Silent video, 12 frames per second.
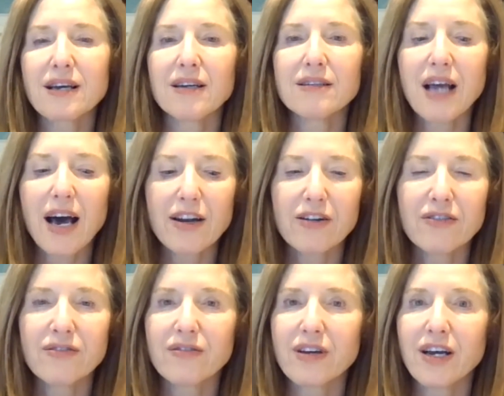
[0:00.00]
a lot
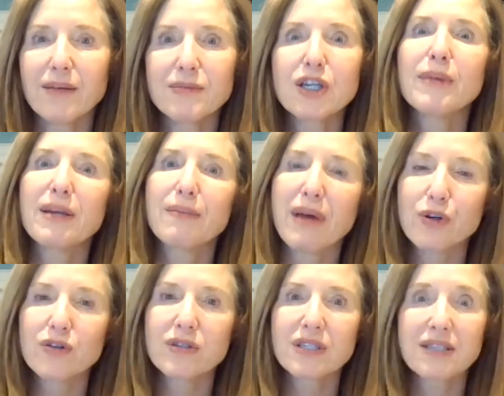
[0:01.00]
of, so many
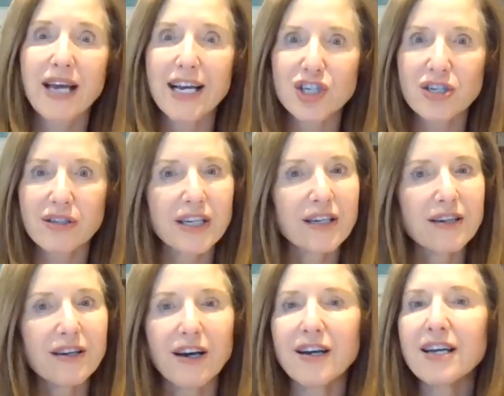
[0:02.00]
members nationally.